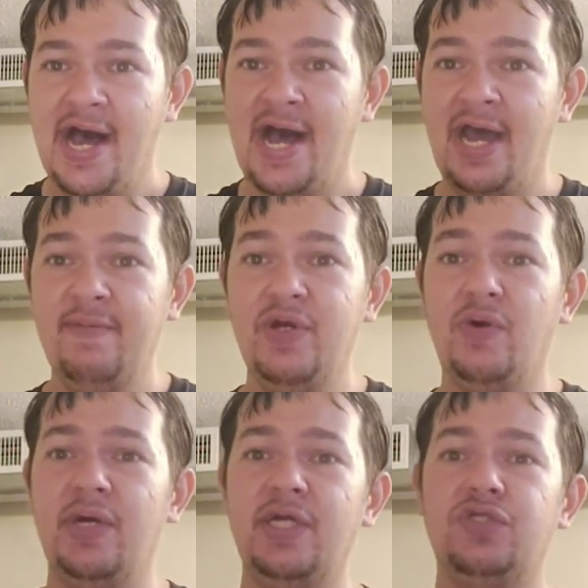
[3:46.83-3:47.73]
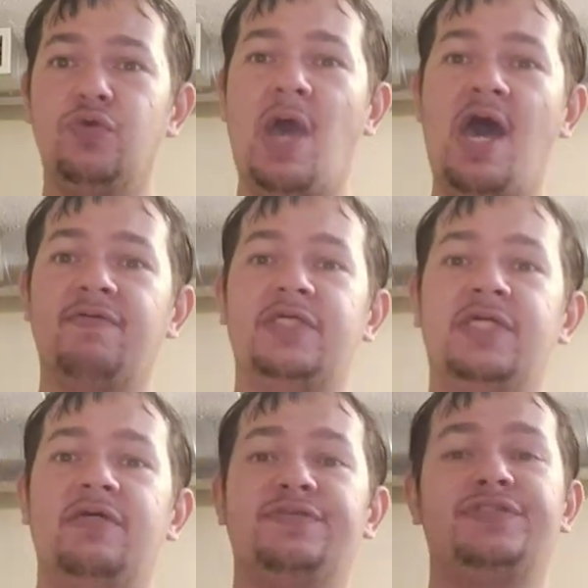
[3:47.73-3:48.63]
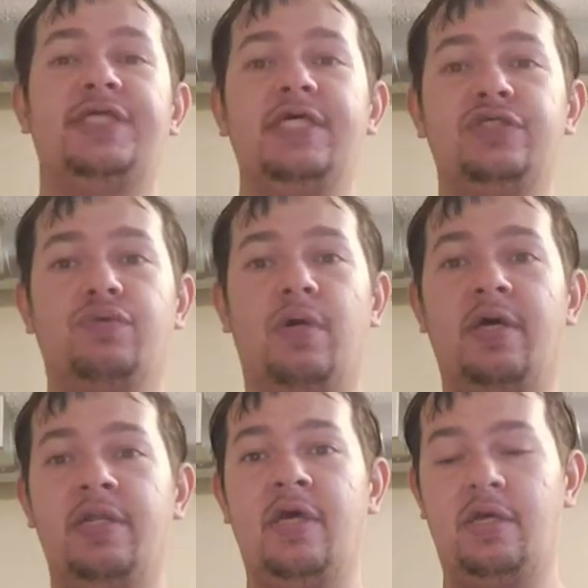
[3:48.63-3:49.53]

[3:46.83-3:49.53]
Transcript: I'm going to have to give this one